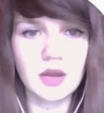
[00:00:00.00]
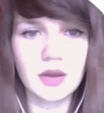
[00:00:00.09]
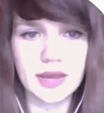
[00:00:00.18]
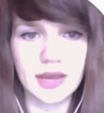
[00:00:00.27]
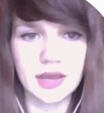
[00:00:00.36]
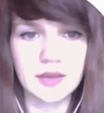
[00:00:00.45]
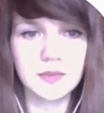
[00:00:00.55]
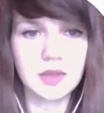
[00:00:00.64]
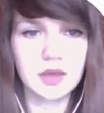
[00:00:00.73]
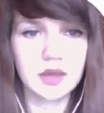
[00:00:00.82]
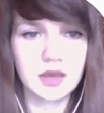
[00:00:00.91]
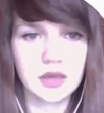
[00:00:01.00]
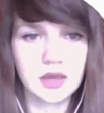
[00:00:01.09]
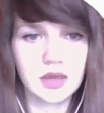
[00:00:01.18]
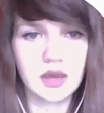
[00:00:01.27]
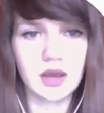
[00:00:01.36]
Okay,
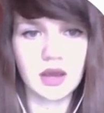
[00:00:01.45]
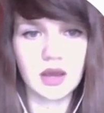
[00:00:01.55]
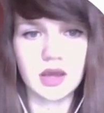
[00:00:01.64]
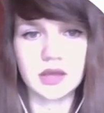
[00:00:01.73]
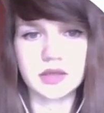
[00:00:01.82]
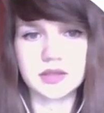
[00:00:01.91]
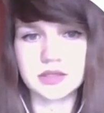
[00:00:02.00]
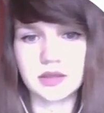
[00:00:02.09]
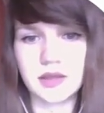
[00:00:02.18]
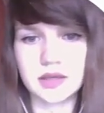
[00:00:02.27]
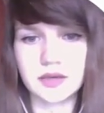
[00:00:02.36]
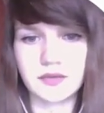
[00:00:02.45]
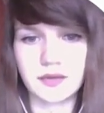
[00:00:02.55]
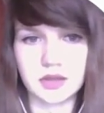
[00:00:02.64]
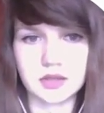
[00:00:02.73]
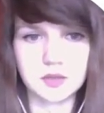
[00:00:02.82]
here I select
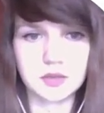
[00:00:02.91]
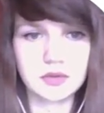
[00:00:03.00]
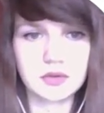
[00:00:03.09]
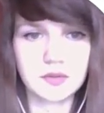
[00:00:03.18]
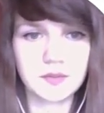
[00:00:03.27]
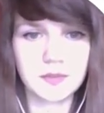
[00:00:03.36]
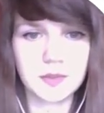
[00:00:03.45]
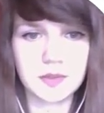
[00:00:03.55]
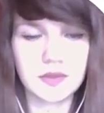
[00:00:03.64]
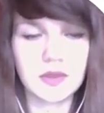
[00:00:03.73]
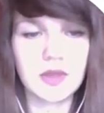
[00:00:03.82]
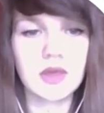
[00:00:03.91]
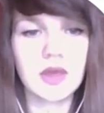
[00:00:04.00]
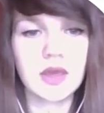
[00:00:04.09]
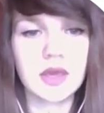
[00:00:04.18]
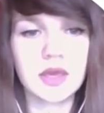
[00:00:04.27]
Facebook.
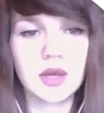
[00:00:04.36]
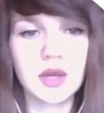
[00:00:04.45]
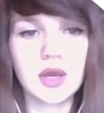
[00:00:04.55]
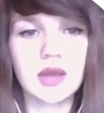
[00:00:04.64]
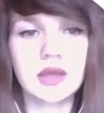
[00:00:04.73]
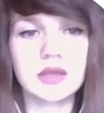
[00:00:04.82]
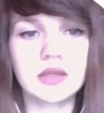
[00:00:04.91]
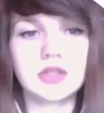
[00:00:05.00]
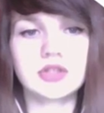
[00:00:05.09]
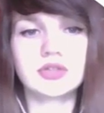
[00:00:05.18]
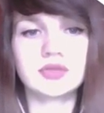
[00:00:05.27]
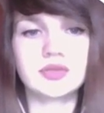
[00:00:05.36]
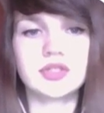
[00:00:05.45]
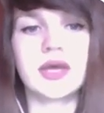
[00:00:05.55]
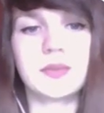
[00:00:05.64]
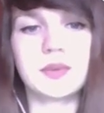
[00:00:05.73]
Here I need to
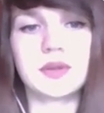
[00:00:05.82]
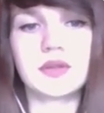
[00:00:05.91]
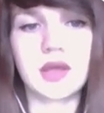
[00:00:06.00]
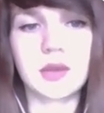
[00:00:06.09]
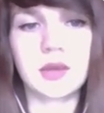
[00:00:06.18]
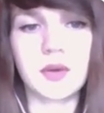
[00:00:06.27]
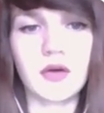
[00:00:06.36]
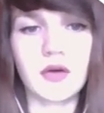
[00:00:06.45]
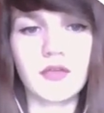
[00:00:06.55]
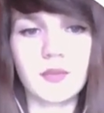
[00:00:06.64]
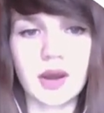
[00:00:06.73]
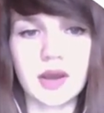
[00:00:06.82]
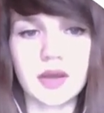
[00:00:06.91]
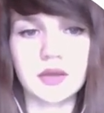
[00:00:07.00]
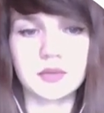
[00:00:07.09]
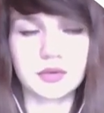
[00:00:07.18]
type in the name of
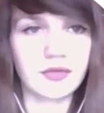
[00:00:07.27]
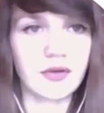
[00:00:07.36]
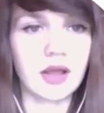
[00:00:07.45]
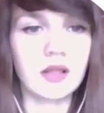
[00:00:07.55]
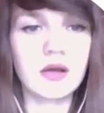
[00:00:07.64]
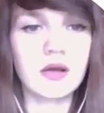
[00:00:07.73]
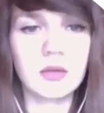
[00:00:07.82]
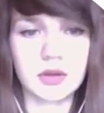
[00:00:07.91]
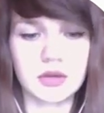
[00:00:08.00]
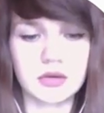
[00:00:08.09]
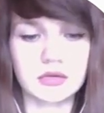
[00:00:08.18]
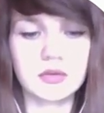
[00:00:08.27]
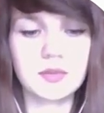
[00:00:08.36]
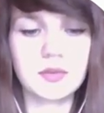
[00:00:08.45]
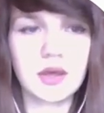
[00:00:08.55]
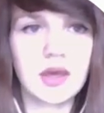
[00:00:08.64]
my profile on my
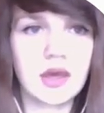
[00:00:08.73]
group.